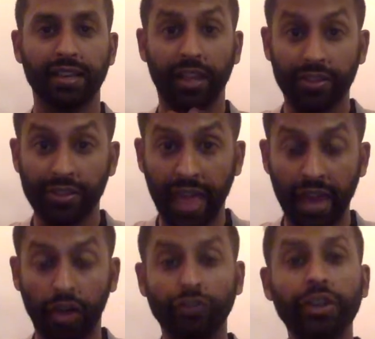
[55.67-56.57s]
Other than
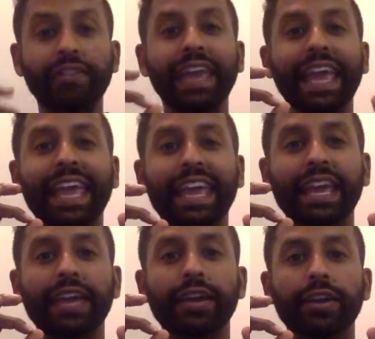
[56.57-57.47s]
that, hopefully having
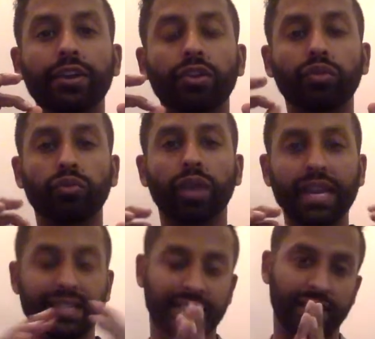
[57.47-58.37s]
a
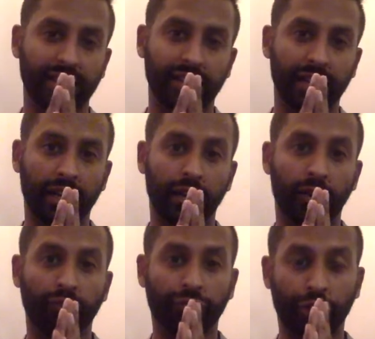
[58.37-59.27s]
great
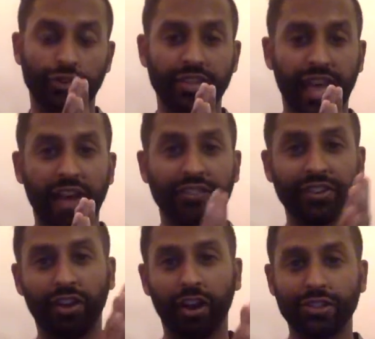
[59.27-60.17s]
uh, Thursday. Have
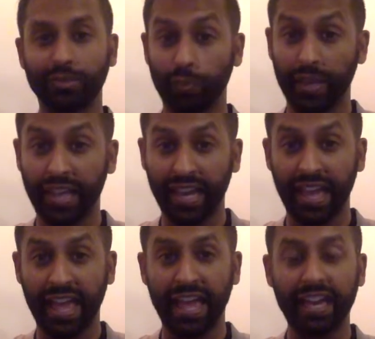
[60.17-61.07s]
an awesome weekend
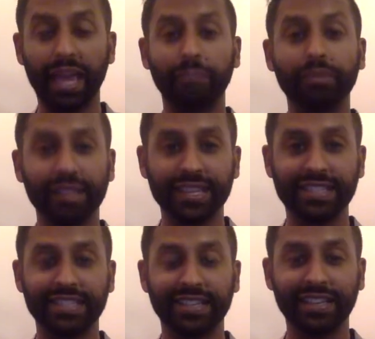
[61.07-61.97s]
ahead. And
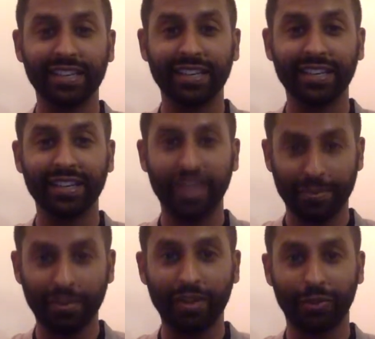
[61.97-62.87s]
please keep
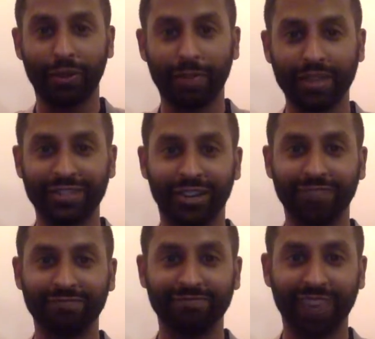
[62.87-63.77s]
spreading the word about
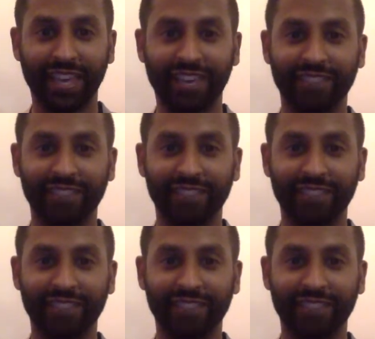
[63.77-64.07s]
salt. Thank